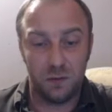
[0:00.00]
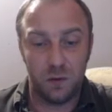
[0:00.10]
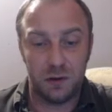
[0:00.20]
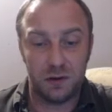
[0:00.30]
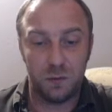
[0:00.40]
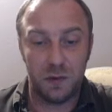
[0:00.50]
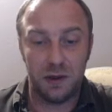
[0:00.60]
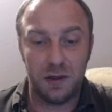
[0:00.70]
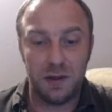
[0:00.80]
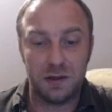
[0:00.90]
with some
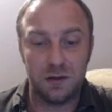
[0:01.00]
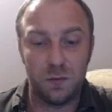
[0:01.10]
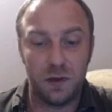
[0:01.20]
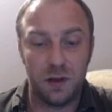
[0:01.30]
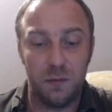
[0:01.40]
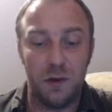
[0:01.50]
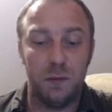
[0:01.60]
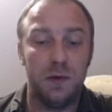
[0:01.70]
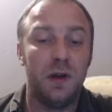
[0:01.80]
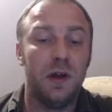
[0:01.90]
ideas to play
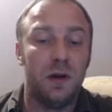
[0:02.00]
maybe